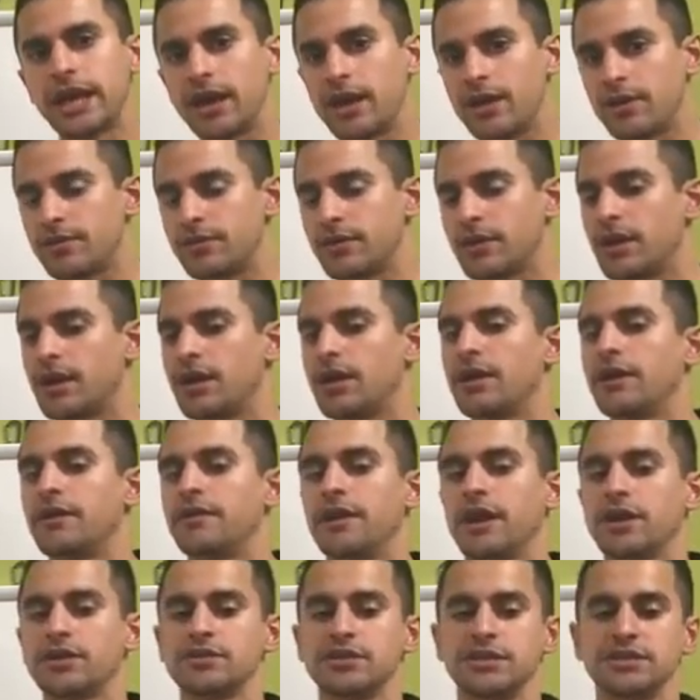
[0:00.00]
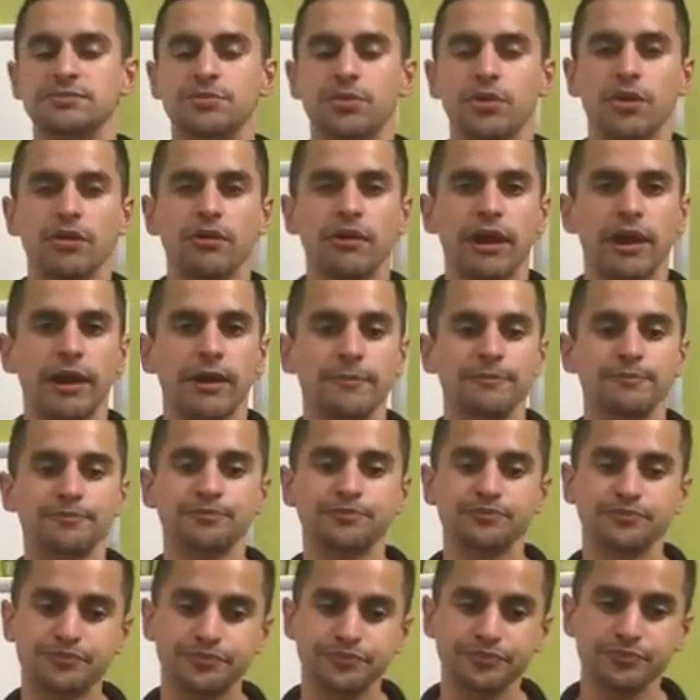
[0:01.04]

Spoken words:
down the exercise program,